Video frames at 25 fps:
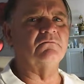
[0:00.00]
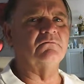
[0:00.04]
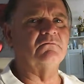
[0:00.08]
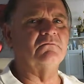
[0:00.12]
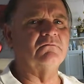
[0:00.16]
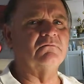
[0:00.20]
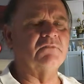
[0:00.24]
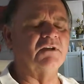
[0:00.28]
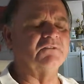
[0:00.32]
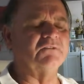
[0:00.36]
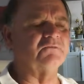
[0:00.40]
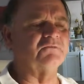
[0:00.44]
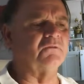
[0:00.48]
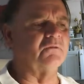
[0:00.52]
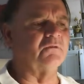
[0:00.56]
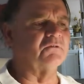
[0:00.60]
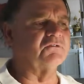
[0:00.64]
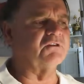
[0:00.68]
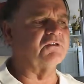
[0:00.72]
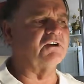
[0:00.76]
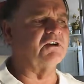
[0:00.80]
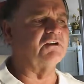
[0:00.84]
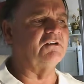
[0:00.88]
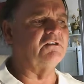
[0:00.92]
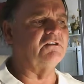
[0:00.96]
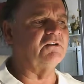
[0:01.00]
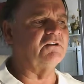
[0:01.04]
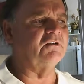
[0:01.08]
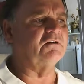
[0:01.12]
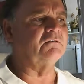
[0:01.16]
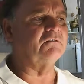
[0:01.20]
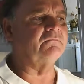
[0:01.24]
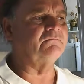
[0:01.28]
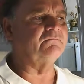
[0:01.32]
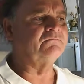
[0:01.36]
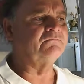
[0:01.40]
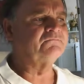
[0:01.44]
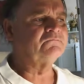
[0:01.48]
That's what we're trying to
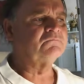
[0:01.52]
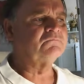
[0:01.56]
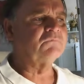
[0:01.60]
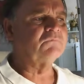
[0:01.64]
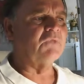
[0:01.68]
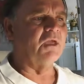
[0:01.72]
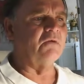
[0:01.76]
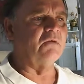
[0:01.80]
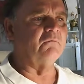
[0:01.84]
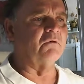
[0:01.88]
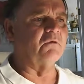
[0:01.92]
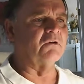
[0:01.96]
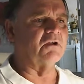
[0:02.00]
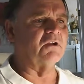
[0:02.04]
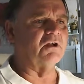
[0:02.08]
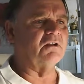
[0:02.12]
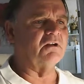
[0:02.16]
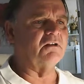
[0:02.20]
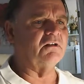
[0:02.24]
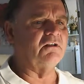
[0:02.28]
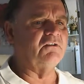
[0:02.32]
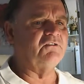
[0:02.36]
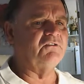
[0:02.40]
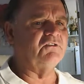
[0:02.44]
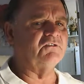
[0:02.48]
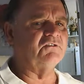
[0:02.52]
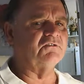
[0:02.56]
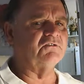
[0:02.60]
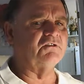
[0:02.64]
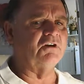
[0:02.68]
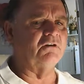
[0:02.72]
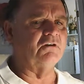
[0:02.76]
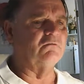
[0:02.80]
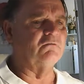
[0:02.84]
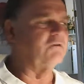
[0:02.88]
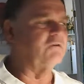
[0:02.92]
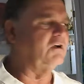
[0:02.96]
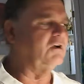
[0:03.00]
do, and we're not going to just
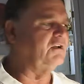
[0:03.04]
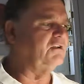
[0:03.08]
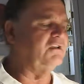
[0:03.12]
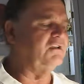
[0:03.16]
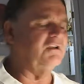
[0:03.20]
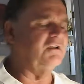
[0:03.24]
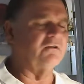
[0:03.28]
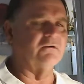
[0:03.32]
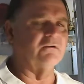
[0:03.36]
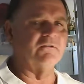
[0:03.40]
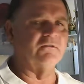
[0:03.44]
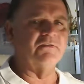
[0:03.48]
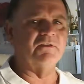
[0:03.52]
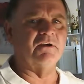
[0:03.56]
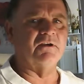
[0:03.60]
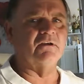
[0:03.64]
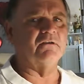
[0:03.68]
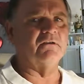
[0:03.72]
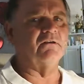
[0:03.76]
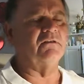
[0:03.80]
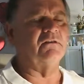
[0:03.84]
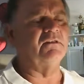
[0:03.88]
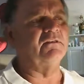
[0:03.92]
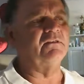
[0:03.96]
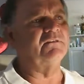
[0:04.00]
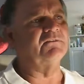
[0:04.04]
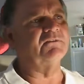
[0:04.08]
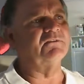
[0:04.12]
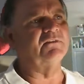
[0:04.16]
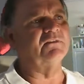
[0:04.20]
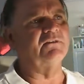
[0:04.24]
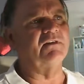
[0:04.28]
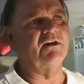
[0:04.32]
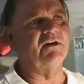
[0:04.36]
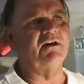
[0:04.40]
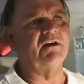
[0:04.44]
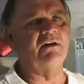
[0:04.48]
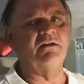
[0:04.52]
go run here and there and this
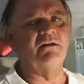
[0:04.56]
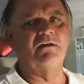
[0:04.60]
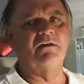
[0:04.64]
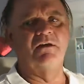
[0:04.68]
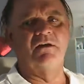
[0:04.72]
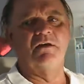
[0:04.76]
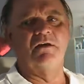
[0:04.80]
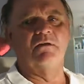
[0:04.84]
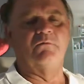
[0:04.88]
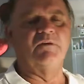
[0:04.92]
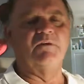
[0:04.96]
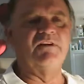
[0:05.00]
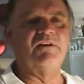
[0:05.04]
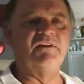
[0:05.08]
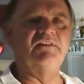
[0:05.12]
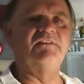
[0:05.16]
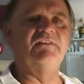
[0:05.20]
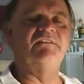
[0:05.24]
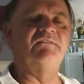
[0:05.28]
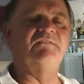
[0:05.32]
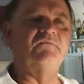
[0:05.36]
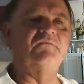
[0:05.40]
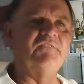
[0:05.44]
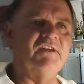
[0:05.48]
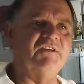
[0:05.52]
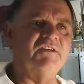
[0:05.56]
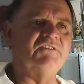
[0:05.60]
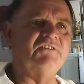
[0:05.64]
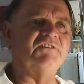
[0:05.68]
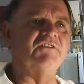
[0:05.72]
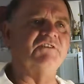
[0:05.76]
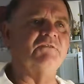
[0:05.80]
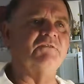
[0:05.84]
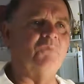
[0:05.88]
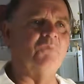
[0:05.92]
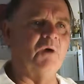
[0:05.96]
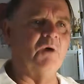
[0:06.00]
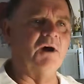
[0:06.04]
and that. We need
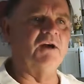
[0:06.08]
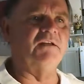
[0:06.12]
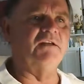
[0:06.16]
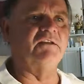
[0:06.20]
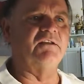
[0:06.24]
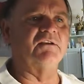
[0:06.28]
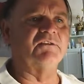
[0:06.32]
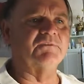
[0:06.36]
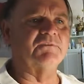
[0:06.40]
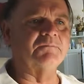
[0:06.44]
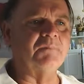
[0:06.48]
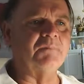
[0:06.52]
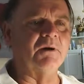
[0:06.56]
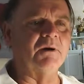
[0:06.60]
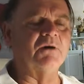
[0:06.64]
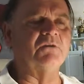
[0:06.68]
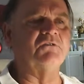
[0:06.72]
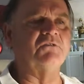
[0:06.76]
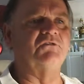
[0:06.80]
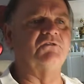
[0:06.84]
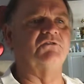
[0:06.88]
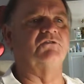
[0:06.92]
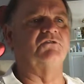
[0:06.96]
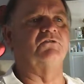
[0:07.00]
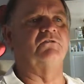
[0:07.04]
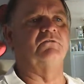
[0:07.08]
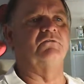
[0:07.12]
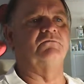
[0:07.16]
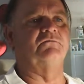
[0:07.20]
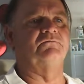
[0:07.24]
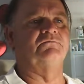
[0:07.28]
nationwide exposure.